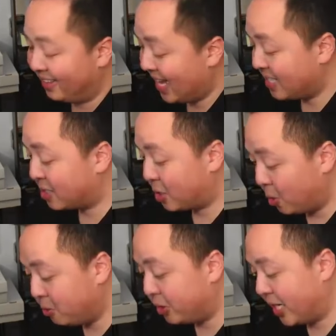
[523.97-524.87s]
That's
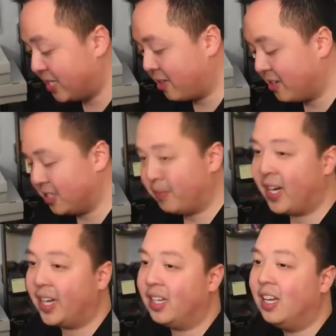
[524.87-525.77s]
two chase cards of
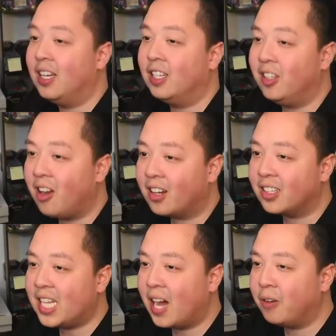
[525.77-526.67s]
mine
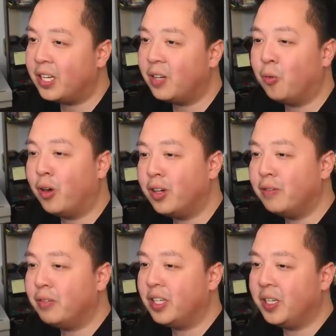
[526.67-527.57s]
knocked out in
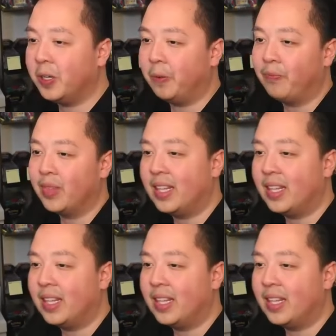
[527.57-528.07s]
one video.